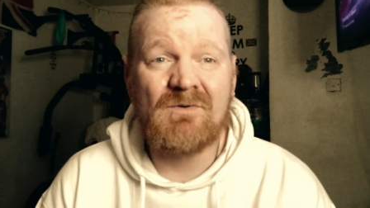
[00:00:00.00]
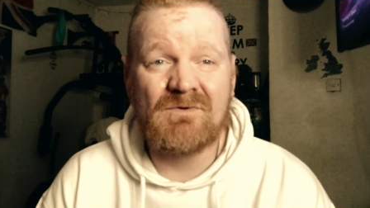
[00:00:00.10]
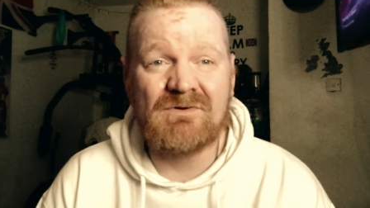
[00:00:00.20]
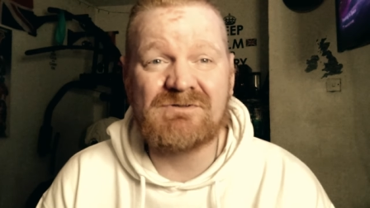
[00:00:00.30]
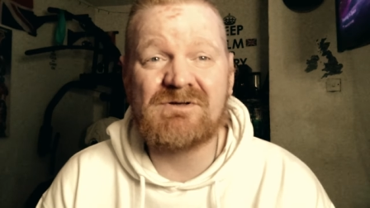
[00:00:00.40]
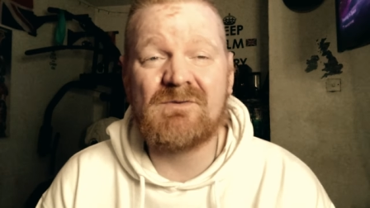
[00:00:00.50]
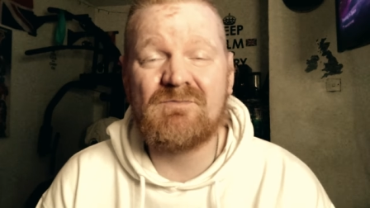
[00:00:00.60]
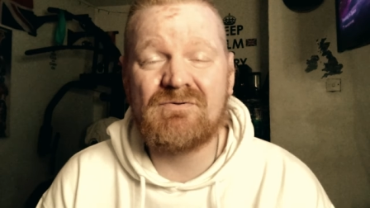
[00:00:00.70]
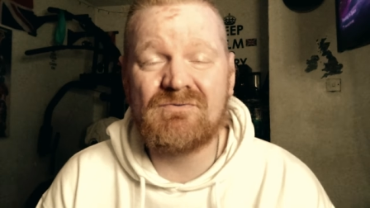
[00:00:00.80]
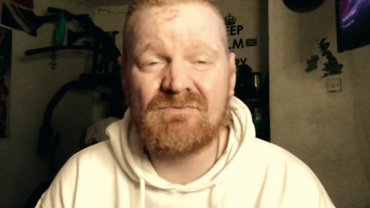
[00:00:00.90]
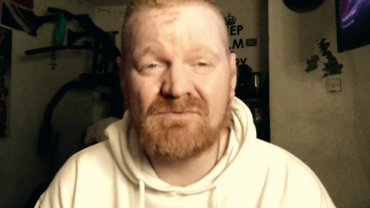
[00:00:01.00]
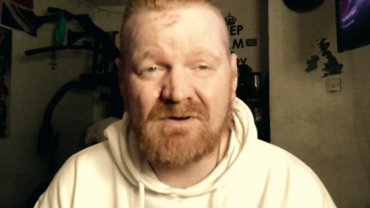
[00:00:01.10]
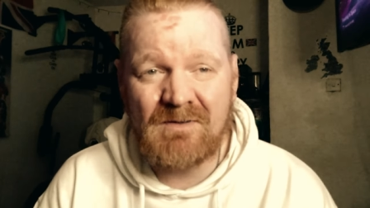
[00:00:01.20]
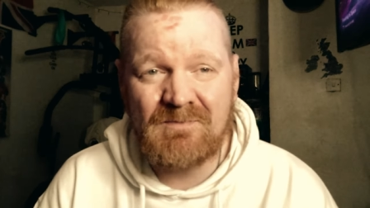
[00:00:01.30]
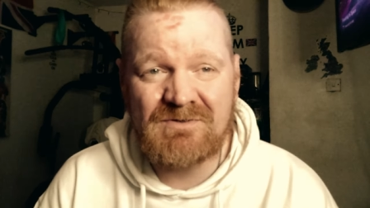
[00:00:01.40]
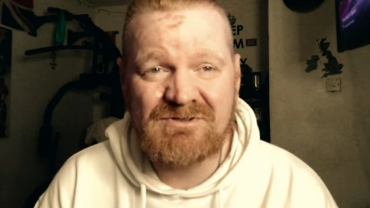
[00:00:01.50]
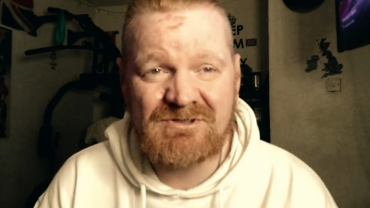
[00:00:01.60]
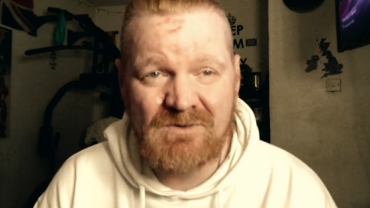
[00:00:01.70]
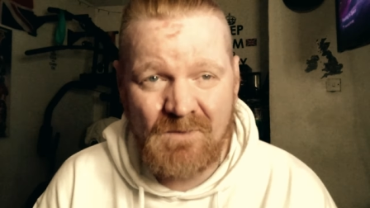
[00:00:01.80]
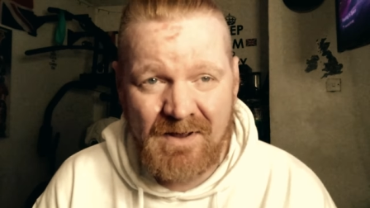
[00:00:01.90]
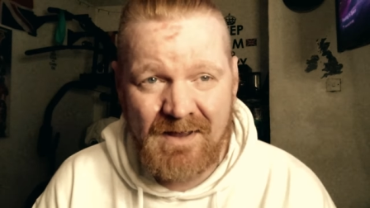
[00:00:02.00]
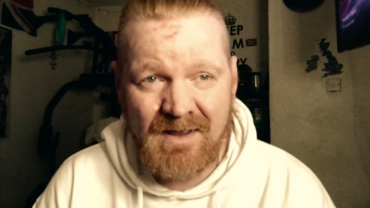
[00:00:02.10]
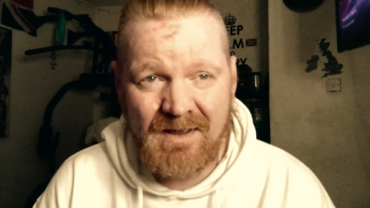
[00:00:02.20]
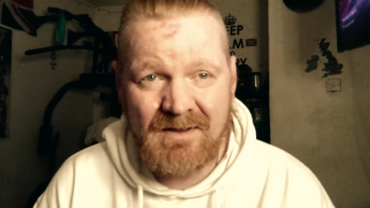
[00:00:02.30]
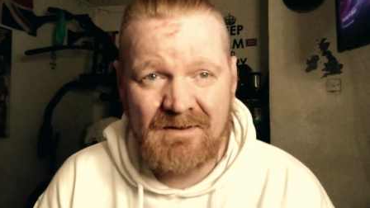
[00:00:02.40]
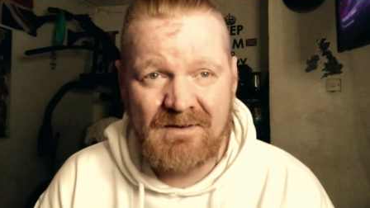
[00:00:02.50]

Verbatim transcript: was proper square.